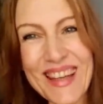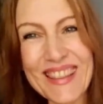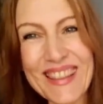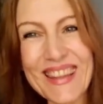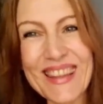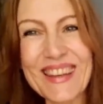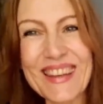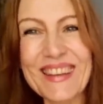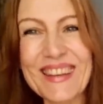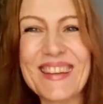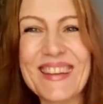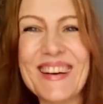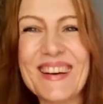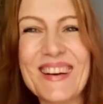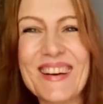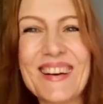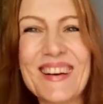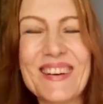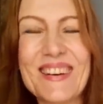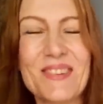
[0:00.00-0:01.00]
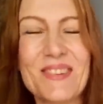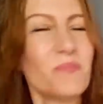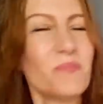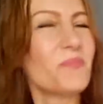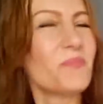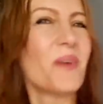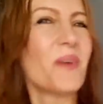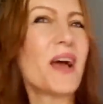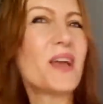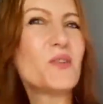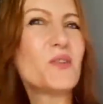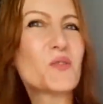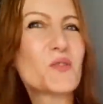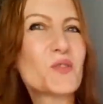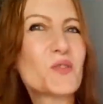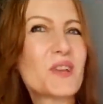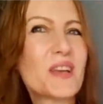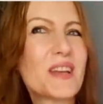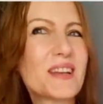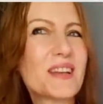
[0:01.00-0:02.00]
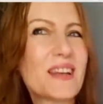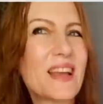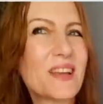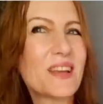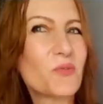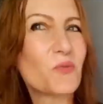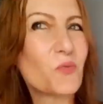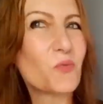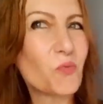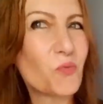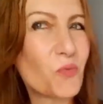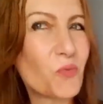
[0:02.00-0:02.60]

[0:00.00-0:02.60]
and then I used to be like,